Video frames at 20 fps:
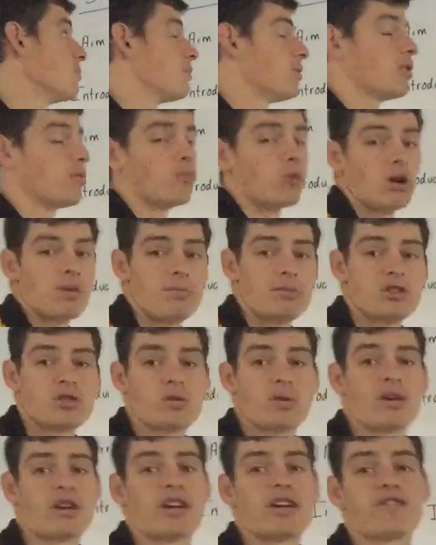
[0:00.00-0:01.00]
but it might be
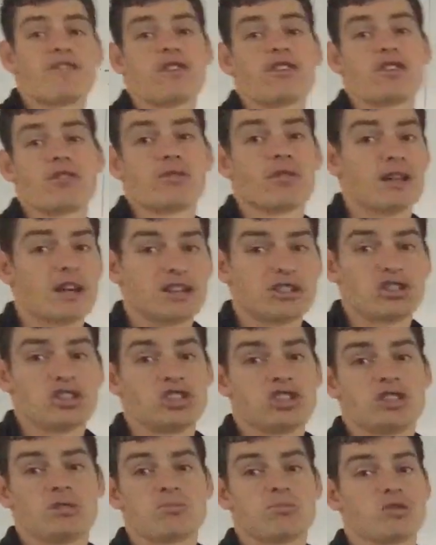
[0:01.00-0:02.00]
to identify the
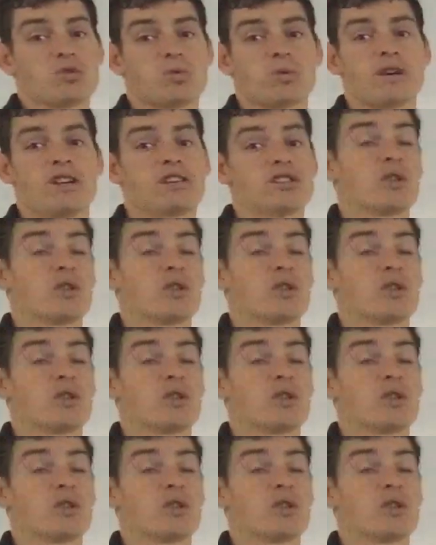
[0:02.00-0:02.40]
relationship between.